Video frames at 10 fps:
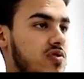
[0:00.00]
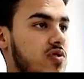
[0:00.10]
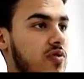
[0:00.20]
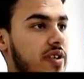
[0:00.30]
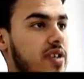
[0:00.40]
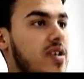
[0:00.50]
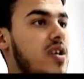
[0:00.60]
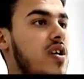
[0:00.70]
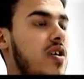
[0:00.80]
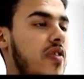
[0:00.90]

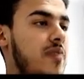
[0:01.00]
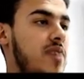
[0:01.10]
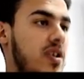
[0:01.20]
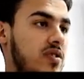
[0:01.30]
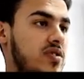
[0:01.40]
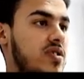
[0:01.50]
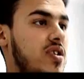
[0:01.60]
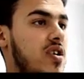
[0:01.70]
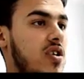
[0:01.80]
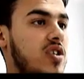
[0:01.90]
The
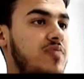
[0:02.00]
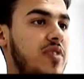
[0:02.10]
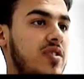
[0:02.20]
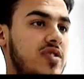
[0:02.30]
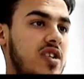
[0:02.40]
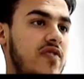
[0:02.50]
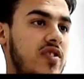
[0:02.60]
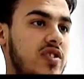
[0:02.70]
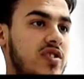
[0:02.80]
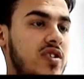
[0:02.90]
meals.
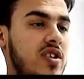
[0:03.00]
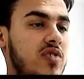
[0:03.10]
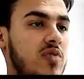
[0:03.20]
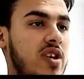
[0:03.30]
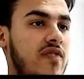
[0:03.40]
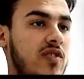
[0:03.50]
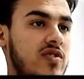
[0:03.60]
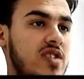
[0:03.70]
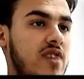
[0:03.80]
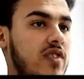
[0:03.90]
Hospital services, a
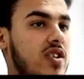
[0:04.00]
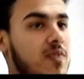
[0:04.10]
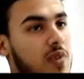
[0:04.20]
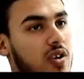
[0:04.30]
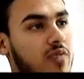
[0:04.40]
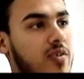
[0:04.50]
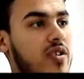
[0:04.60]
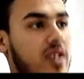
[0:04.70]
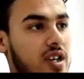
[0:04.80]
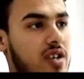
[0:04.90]
24/7
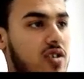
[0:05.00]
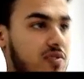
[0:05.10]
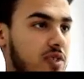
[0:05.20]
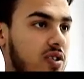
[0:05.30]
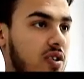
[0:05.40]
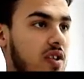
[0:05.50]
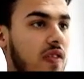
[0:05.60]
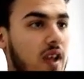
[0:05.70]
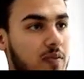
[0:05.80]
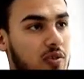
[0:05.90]
department in a
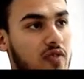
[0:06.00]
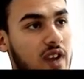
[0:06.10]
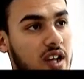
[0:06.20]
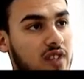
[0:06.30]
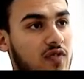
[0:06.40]
hospital that